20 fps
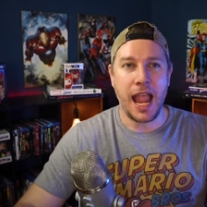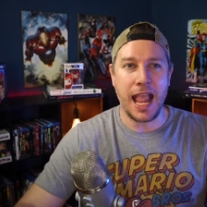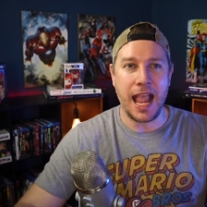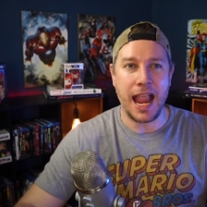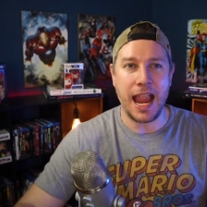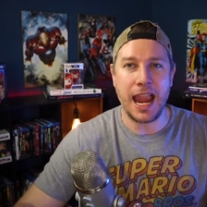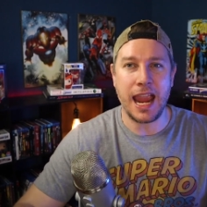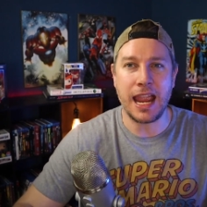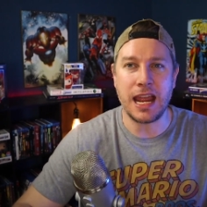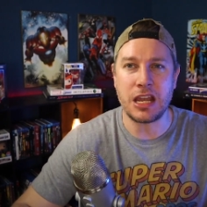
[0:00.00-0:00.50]

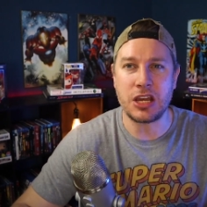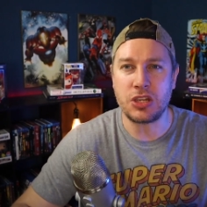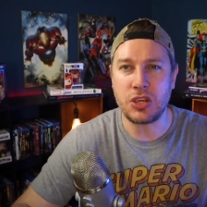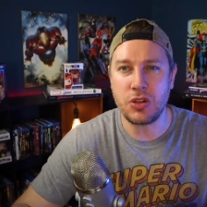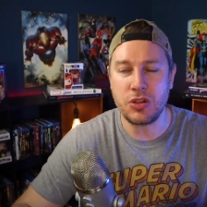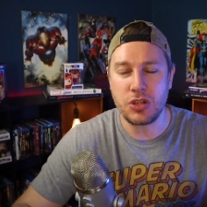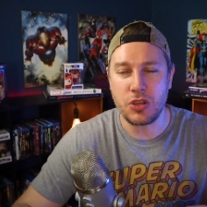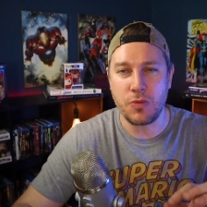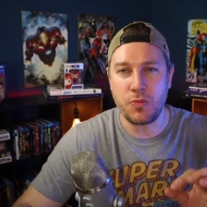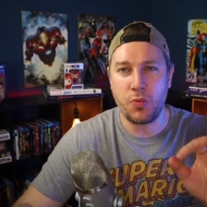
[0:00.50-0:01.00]
and
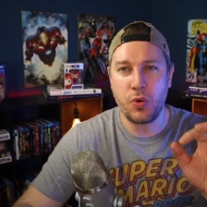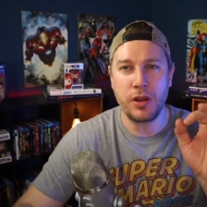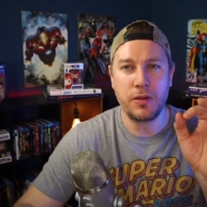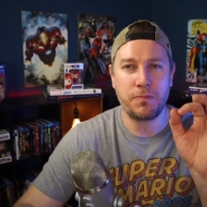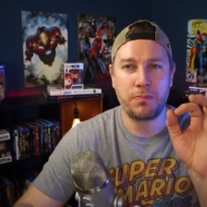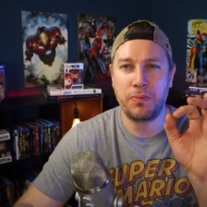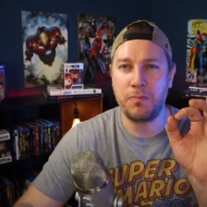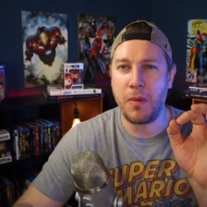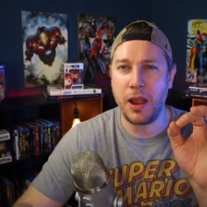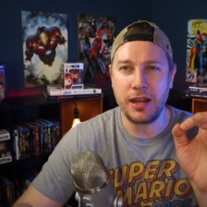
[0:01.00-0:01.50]
you you
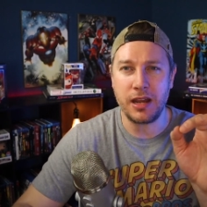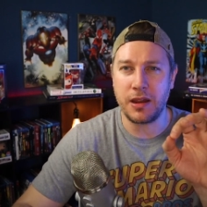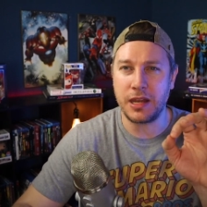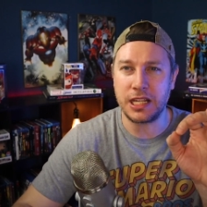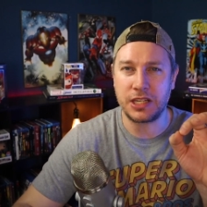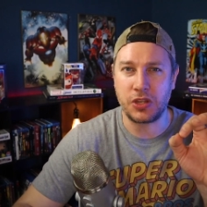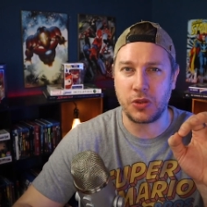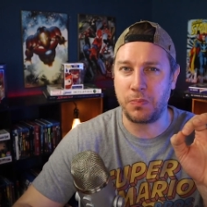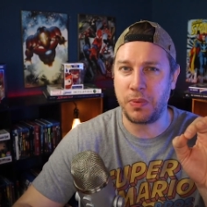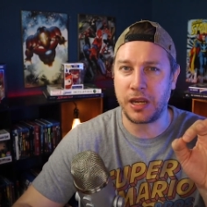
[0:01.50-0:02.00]
wouldn't might not
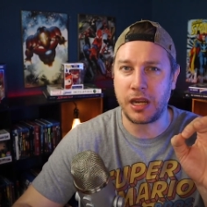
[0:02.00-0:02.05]
necessarily